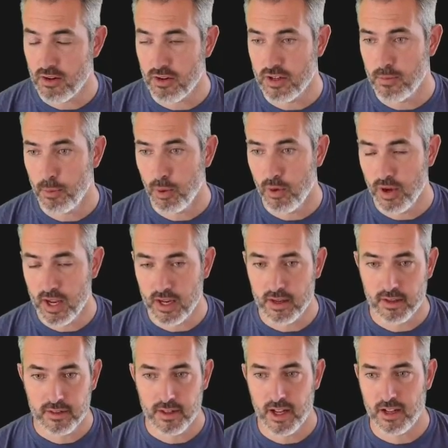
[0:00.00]
deploying,
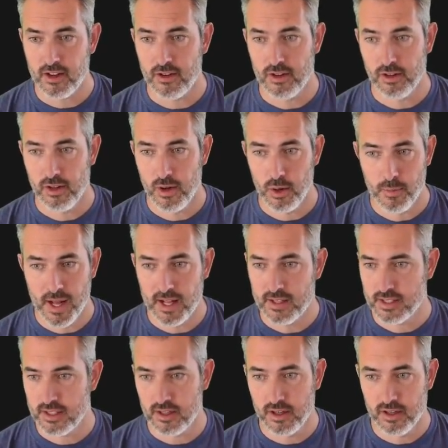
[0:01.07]
like your load
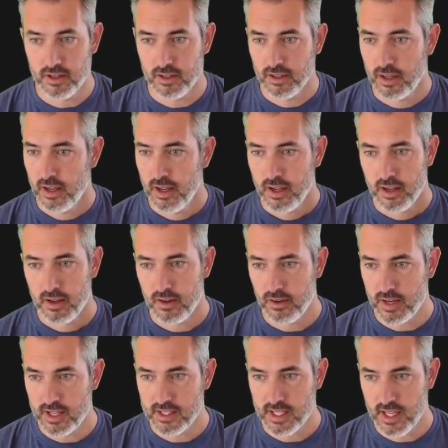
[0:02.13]
balancer, your
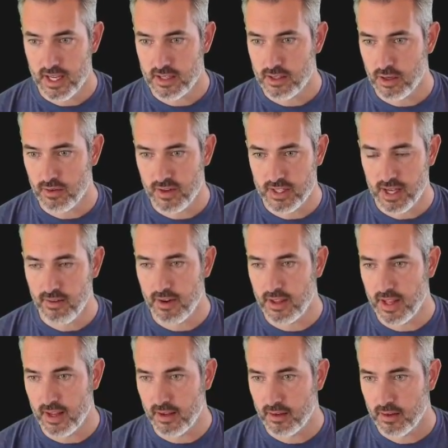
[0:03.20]
ECS service,
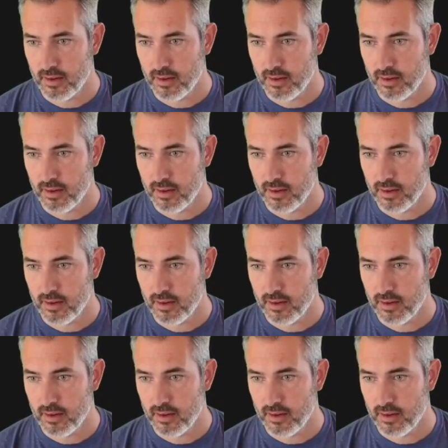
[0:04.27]
everything.